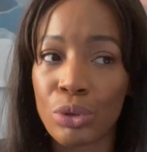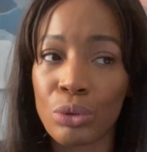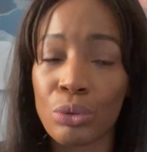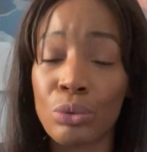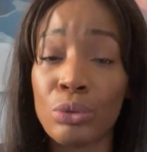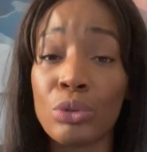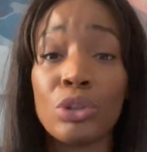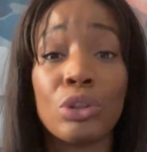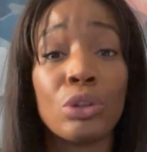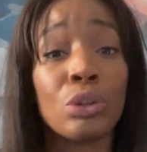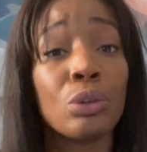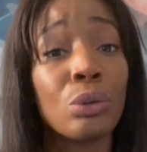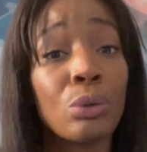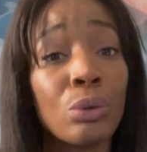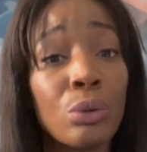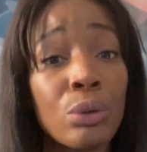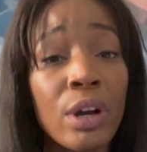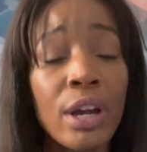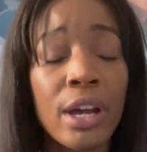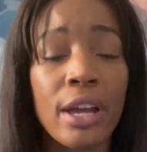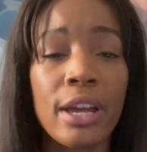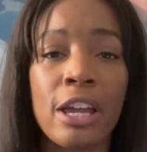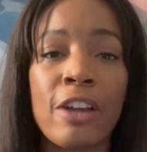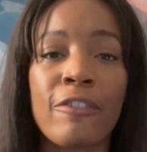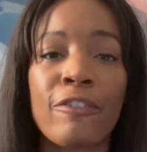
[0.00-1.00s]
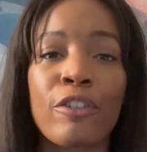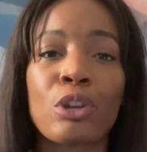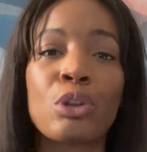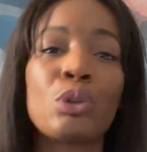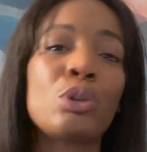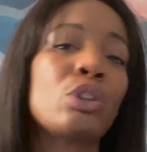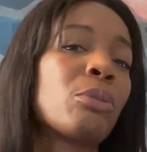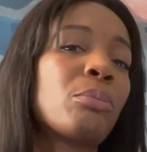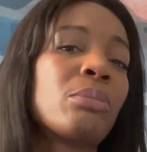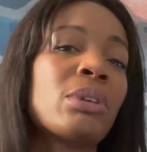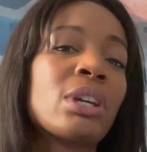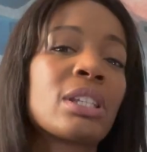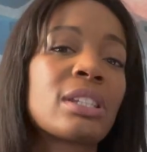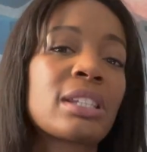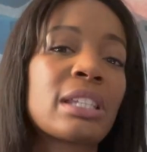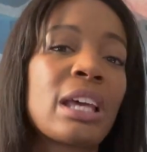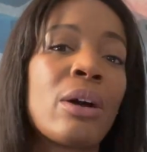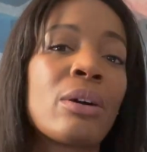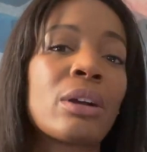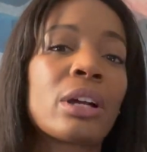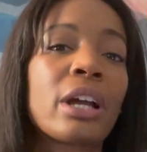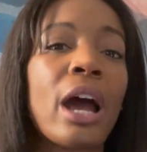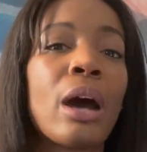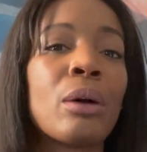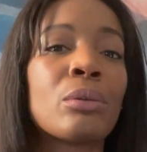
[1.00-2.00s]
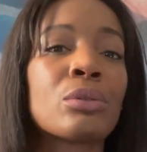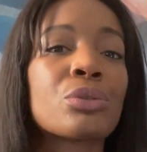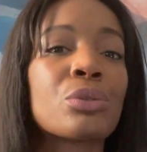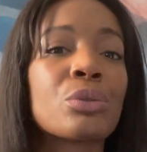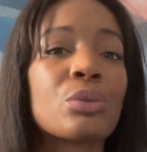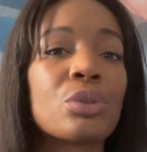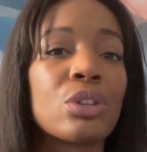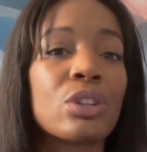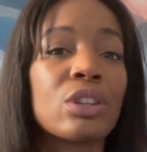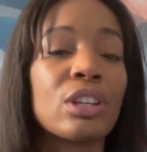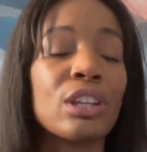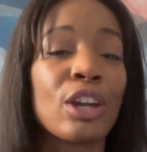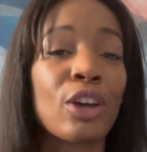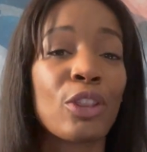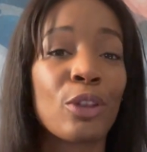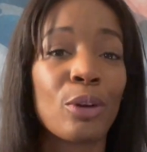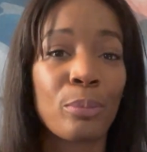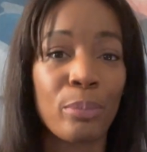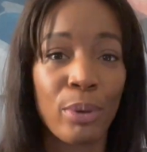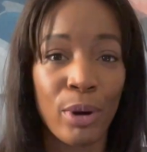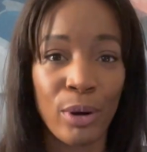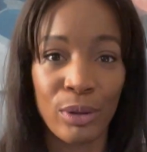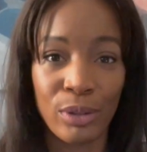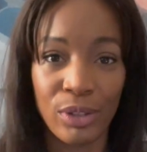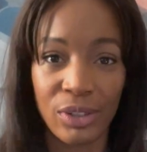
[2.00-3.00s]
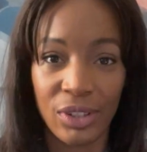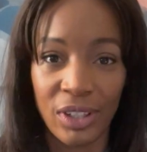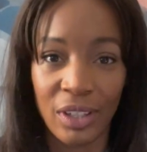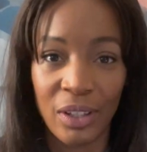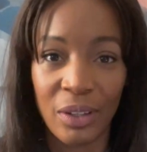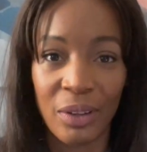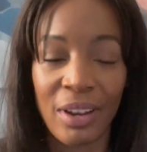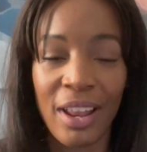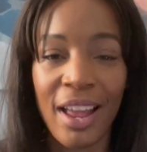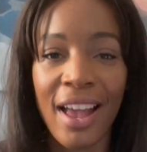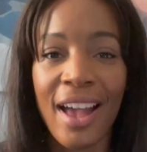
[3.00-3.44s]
you and for you to be a sound counsel to the other person.